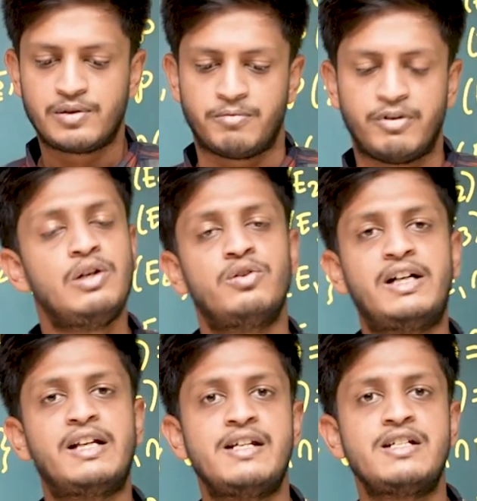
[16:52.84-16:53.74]
We know
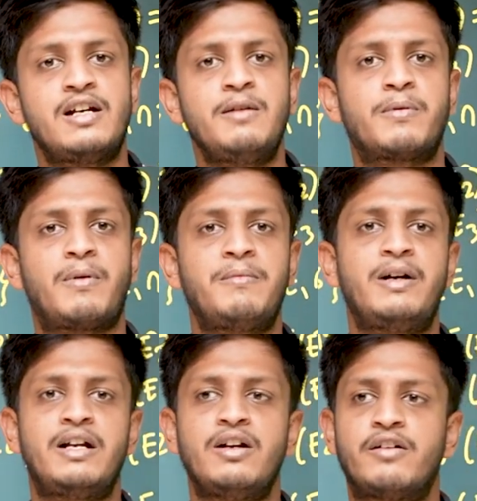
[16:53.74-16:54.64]
that initially
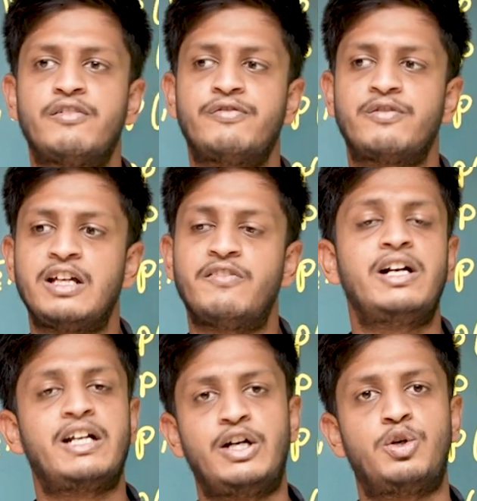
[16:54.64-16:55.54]
probability of
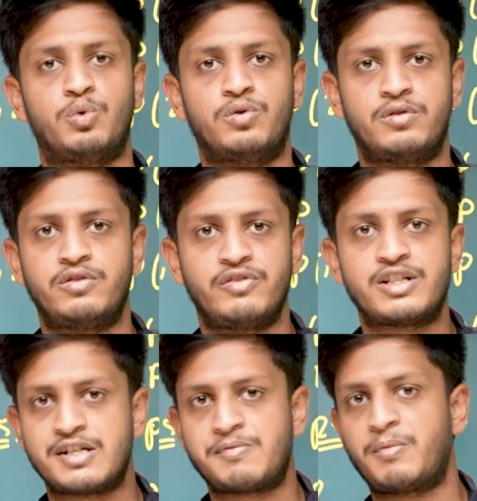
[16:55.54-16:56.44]
event E2,
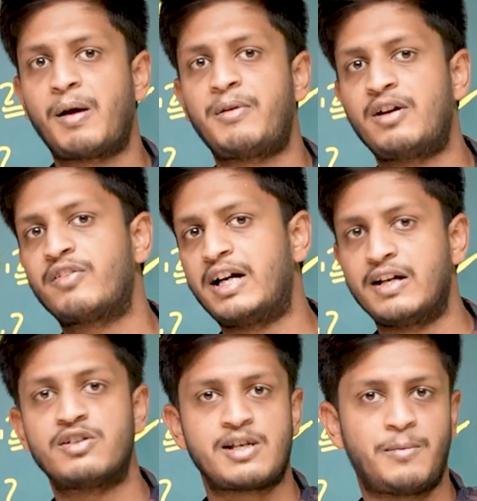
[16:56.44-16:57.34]
which is probability of
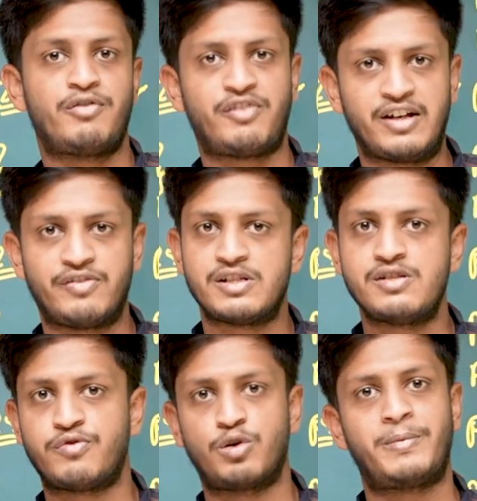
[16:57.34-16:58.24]
getting a sum of 5,
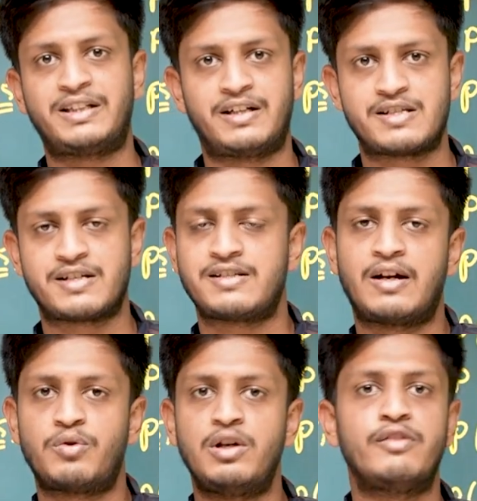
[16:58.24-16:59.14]
is 4 by 36. There
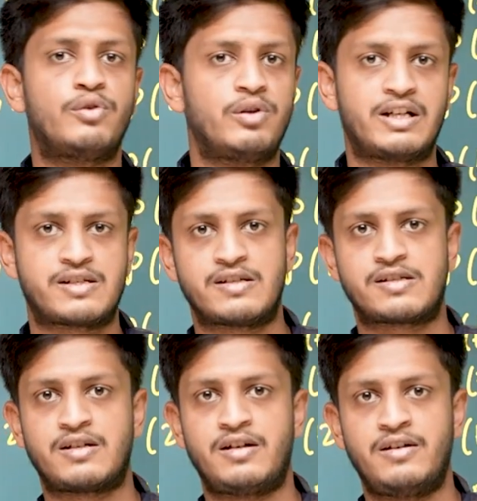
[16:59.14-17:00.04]
are only 4 cases,